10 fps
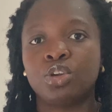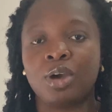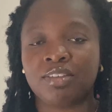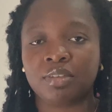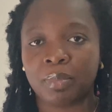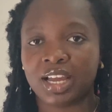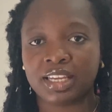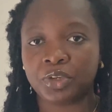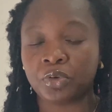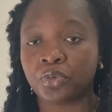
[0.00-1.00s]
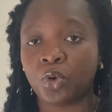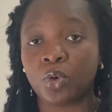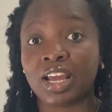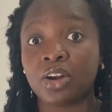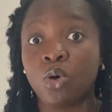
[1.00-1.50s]
have the backing of
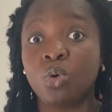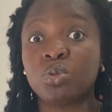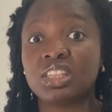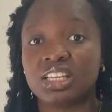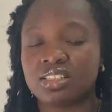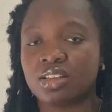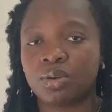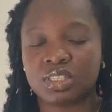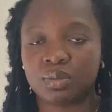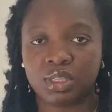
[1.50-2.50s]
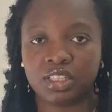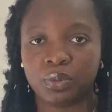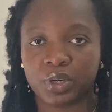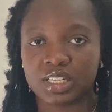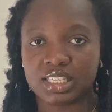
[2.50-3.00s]
God and all things ultimately
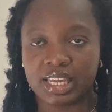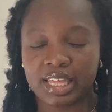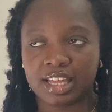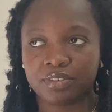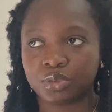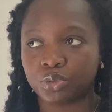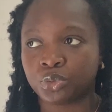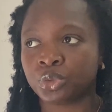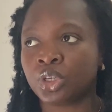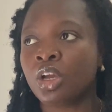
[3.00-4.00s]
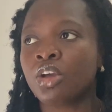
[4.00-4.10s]
work together for good.